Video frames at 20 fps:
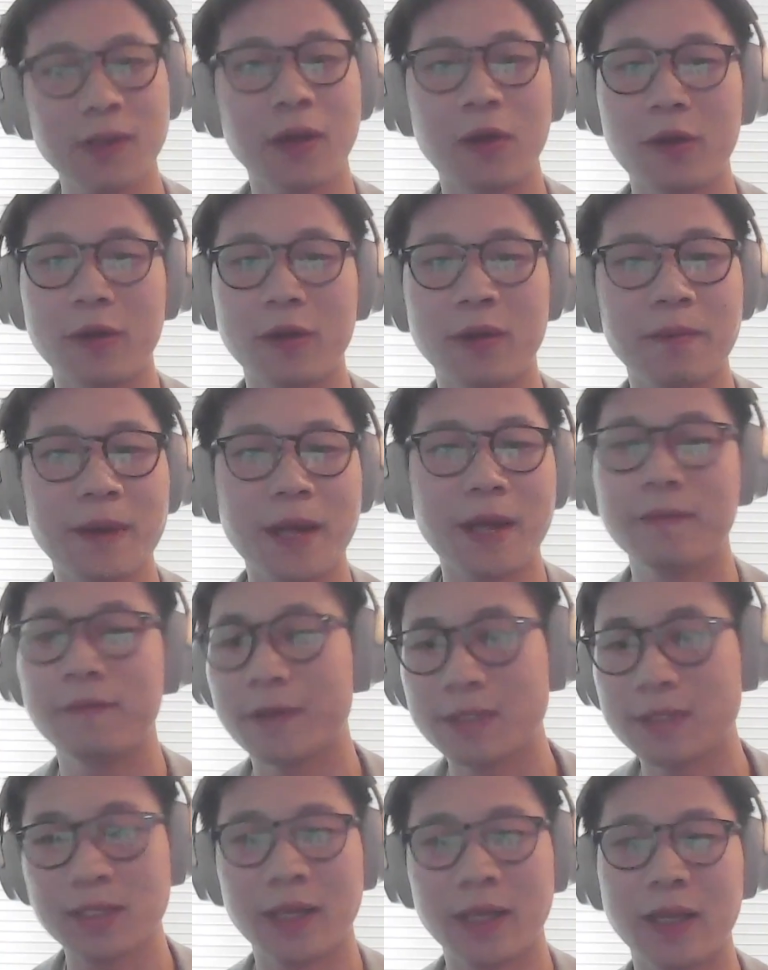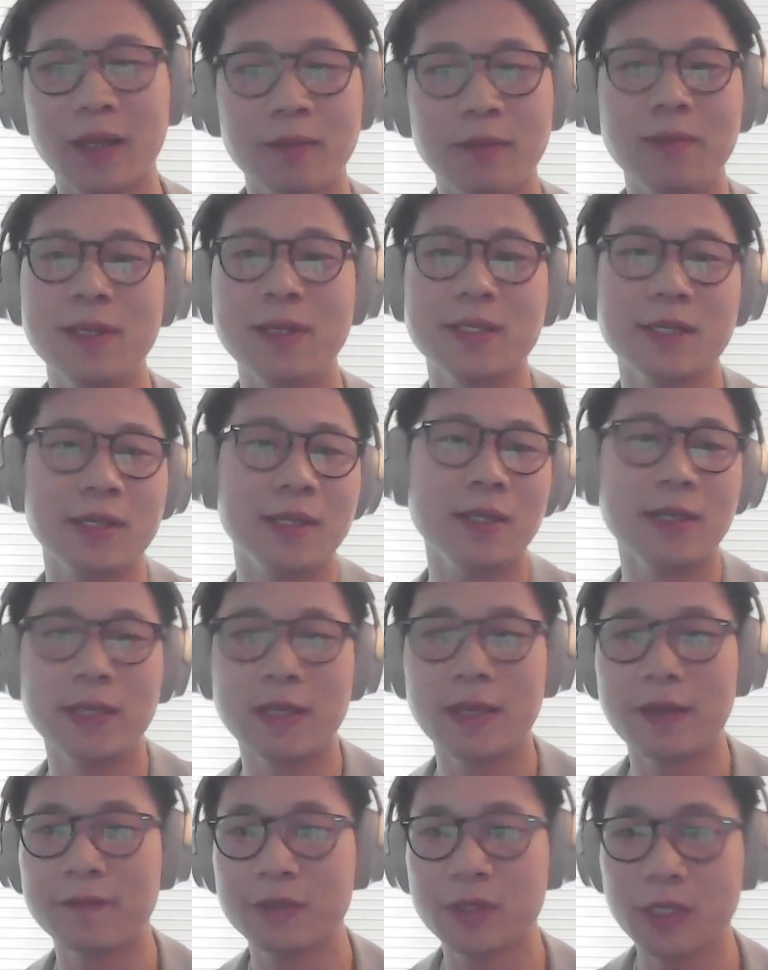here are the benefits like A, B, C,
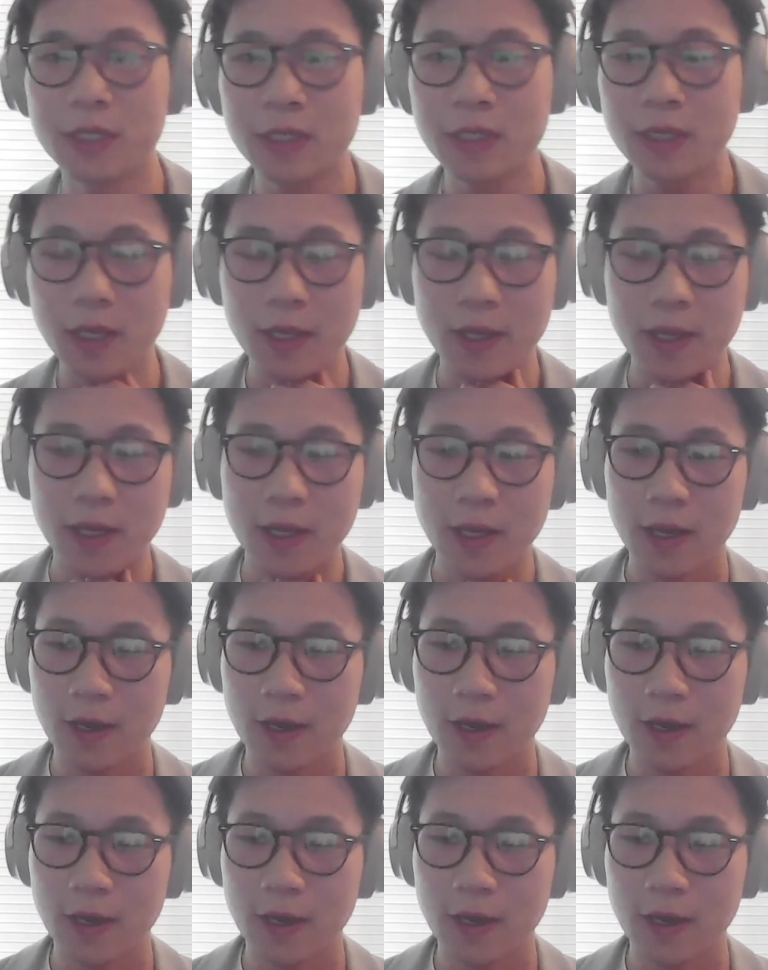D, E, F, G.